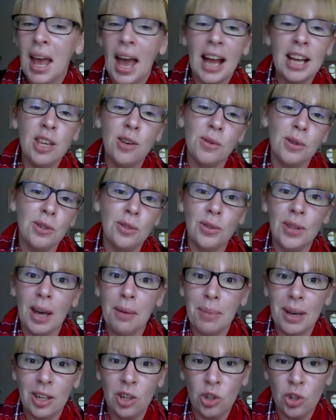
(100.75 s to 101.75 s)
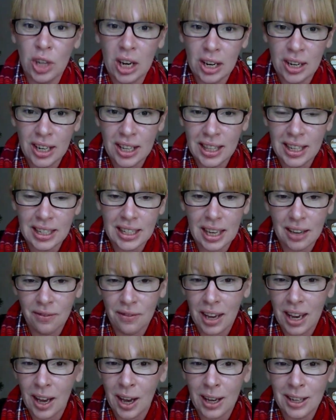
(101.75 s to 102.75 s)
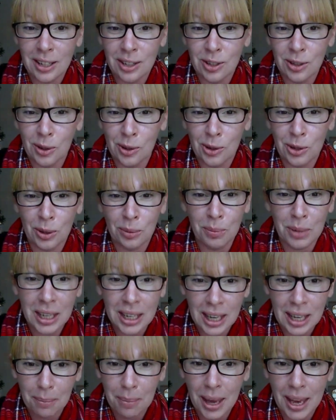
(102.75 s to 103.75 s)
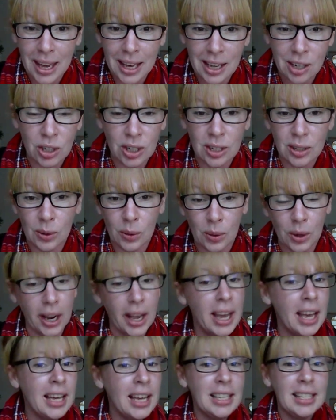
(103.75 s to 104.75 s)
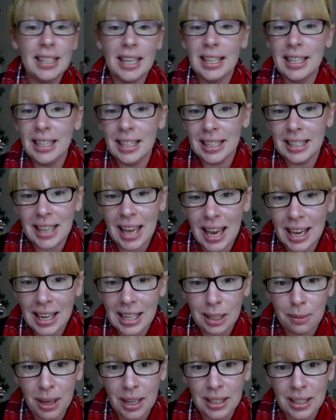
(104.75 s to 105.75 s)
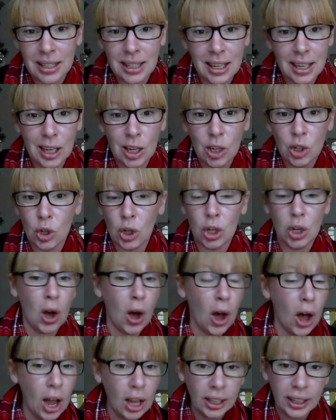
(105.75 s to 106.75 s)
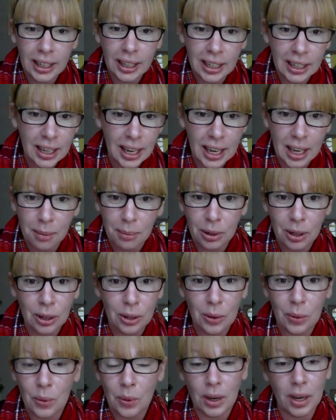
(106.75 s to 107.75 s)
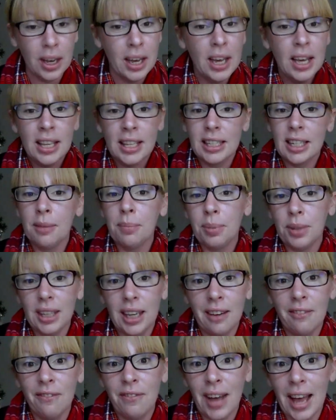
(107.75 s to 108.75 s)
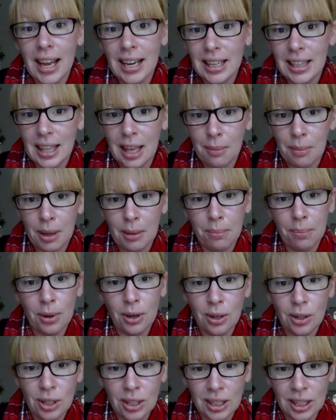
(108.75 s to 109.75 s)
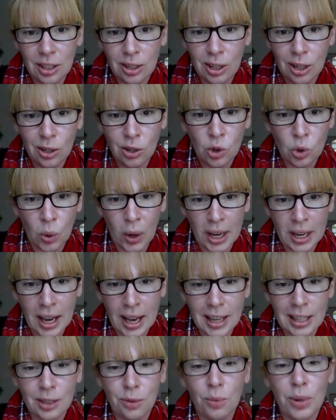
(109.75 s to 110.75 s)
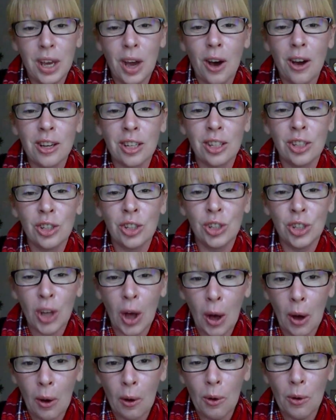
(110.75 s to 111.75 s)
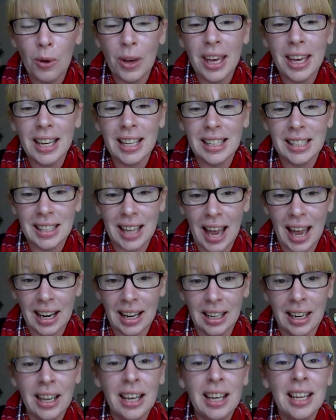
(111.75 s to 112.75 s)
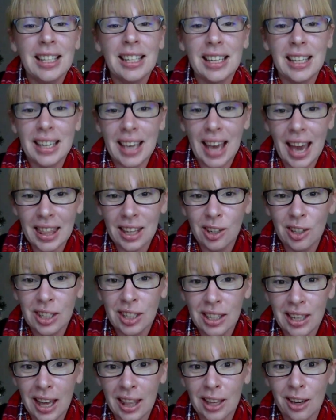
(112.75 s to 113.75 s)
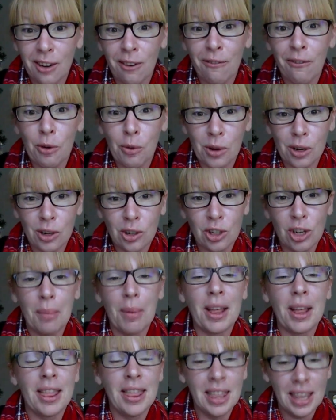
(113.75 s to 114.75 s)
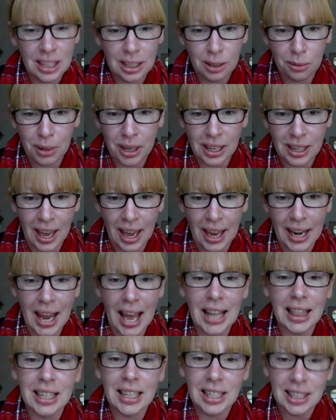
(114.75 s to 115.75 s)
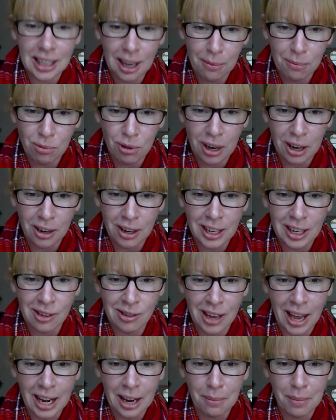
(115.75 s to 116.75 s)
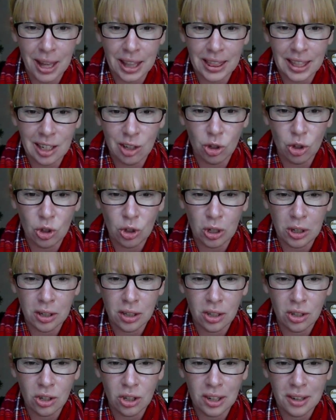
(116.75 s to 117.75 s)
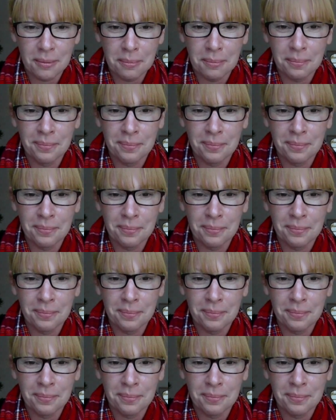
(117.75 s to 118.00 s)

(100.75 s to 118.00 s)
And you can do that by sharing this invite on your social media pages or sending a text message or calling a neighbor or simply inviting them in person to join us. We are so excited to gather together for worship this weekend at the Sun Prairie United Methodist Church.